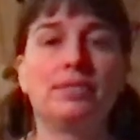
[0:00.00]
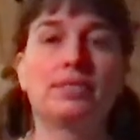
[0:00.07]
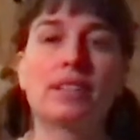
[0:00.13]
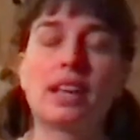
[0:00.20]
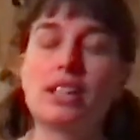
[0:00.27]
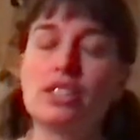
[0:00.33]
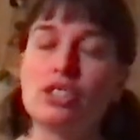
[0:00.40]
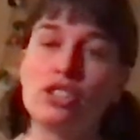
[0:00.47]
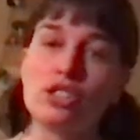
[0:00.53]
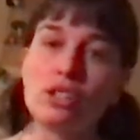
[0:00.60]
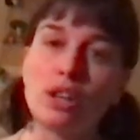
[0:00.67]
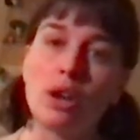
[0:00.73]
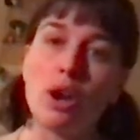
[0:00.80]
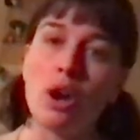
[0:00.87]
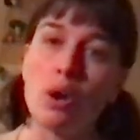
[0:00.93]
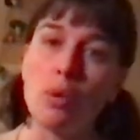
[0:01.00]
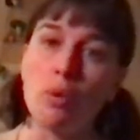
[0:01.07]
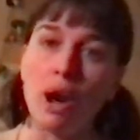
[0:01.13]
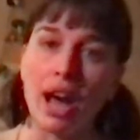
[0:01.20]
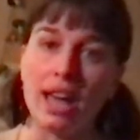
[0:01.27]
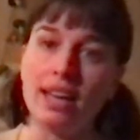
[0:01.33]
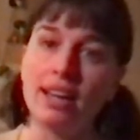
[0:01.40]
It's just a
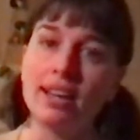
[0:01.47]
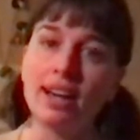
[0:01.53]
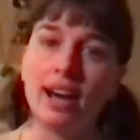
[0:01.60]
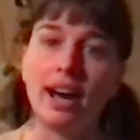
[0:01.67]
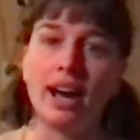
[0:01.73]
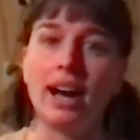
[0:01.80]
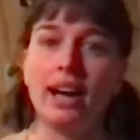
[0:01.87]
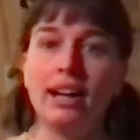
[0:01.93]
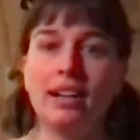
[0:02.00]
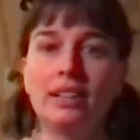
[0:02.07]
quiet ka.